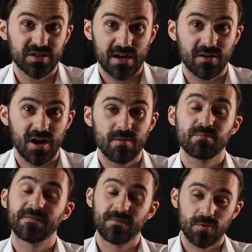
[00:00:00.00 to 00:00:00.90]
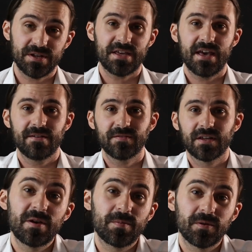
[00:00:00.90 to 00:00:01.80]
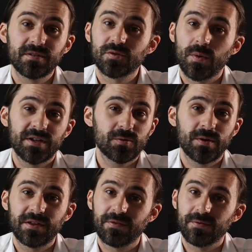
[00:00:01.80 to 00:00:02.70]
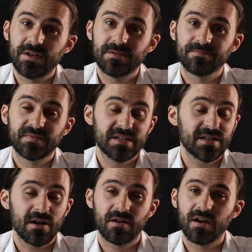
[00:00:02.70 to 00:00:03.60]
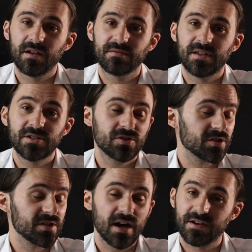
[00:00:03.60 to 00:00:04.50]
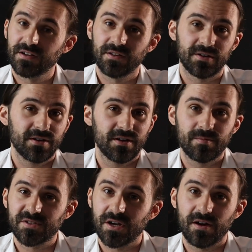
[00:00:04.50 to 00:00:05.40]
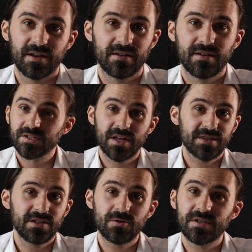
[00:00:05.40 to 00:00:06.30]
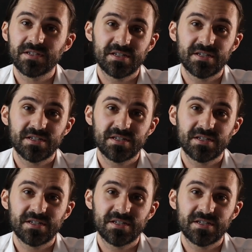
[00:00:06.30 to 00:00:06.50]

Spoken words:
this haircut before he caved. People, in 2023, this haircut is just not gonna look good. I'm sorry. There's nothing you can